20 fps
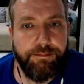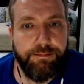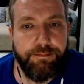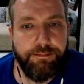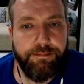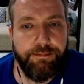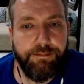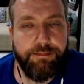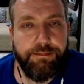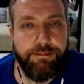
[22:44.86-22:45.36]

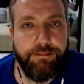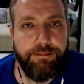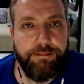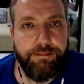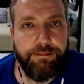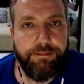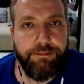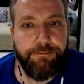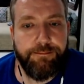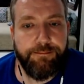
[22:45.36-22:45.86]
regular
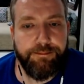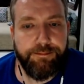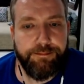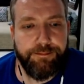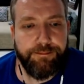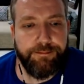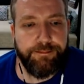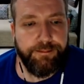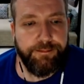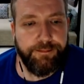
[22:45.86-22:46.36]
series.
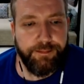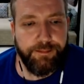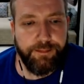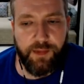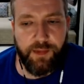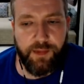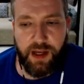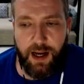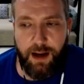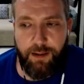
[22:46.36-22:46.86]

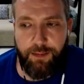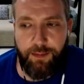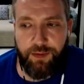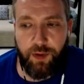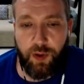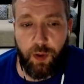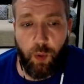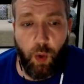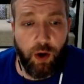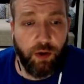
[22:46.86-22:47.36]

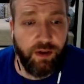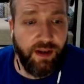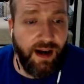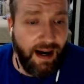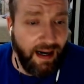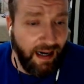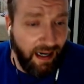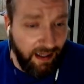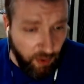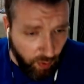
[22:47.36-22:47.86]
Absolutely. Well,
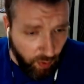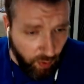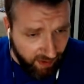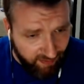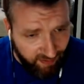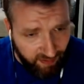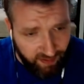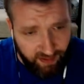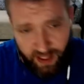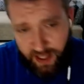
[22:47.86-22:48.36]
Doc, I do want
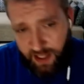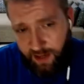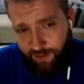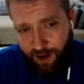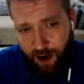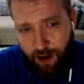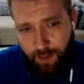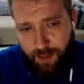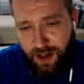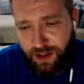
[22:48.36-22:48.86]
to say thank you
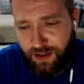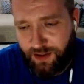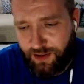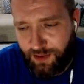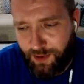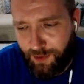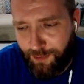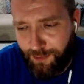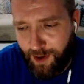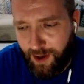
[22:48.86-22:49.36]
very much.
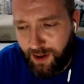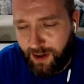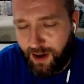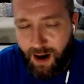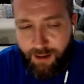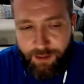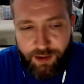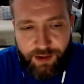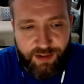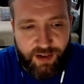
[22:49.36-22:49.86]
It's a fun
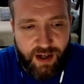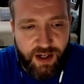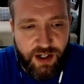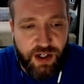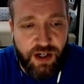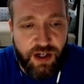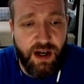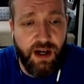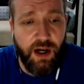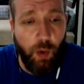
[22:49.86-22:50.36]

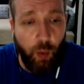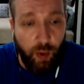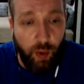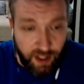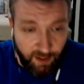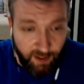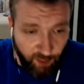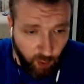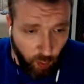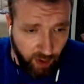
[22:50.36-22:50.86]
conversation. We
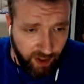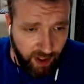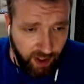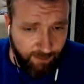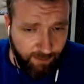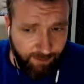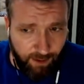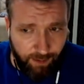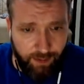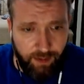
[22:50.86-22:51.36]
definitely want to
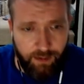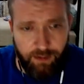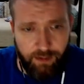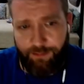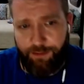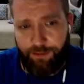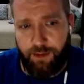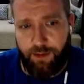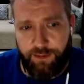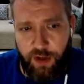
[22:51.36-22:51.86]
hear from
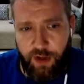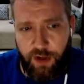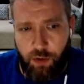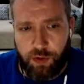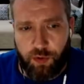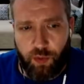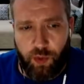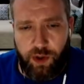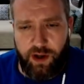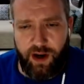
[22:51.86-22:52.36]
the from the
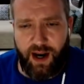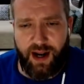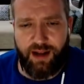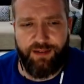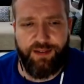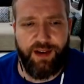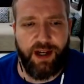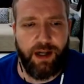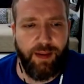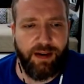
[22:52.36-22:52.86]
viewers. What do you
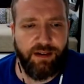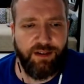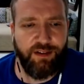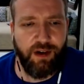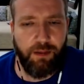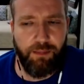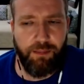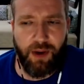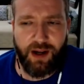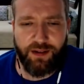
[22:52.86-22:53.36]
guys think about
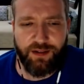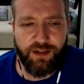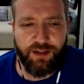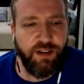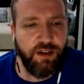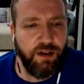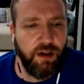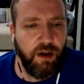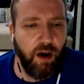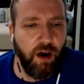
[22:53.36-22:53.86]
subplots?
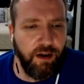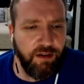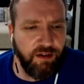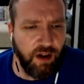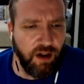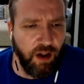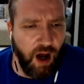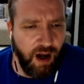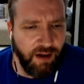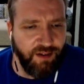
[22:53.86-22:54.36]
Is it, is
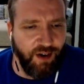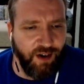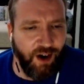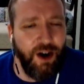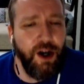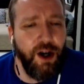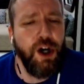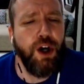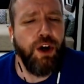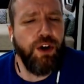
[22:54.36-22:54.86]
it a lost
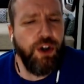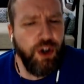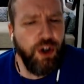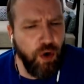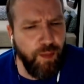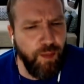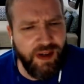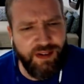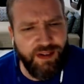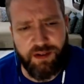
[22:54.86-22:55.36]
art? Do
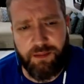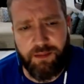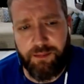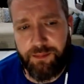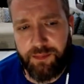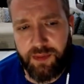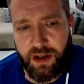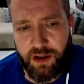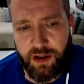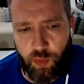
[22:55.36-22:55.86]
you miss them?
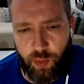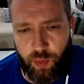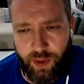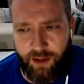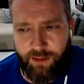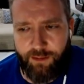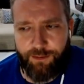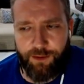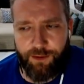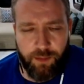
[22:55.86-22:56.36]
Because
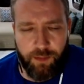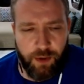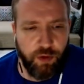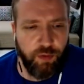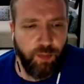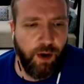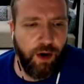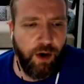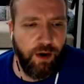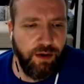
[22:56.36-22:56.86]
we, for the
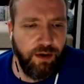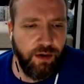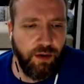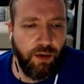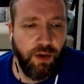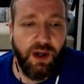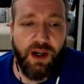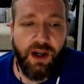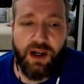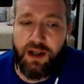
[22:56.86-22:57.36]
most part,
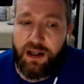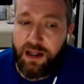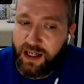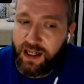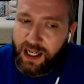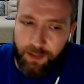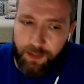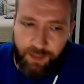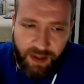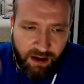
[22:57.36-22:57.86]
do. You
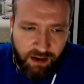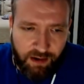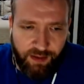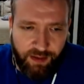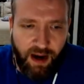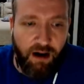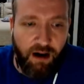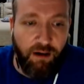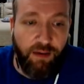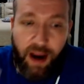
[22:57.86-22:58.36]
get them here and
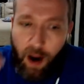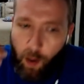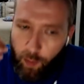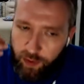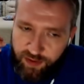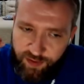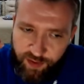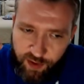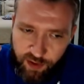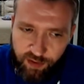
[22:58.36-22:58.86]
there, and they
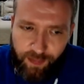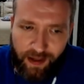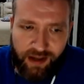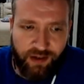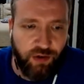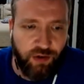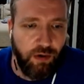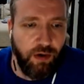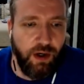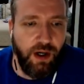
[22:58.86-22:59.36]
always feel
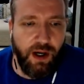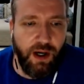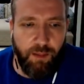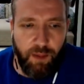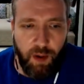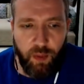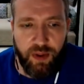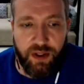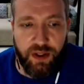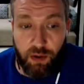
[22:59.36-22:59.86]
special,
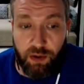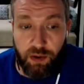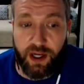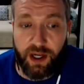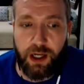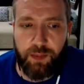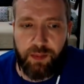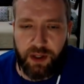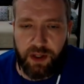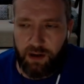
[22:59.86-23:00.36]
but we don't
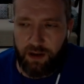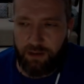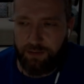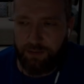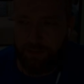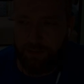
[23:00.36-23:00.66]
get them enough.